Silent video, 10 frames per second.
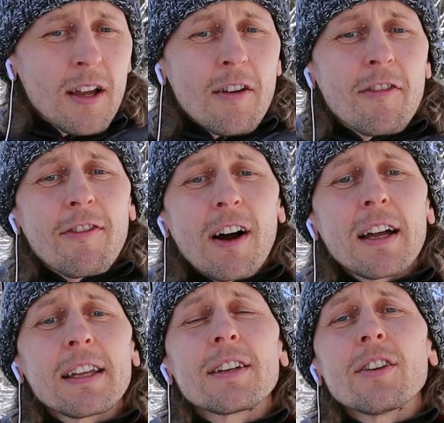
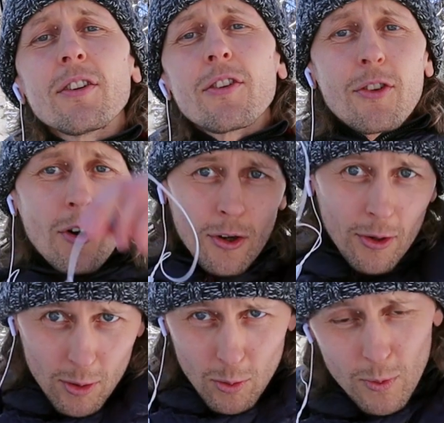find a
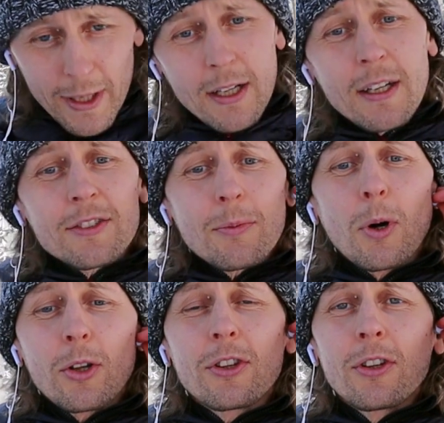non-windy
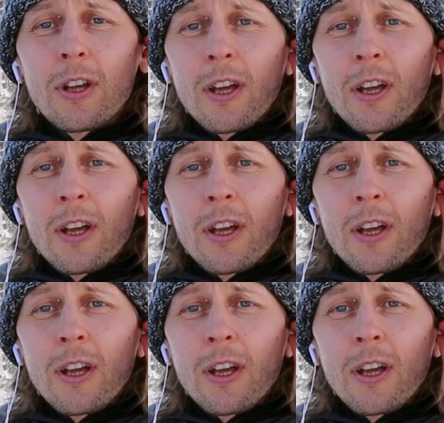spot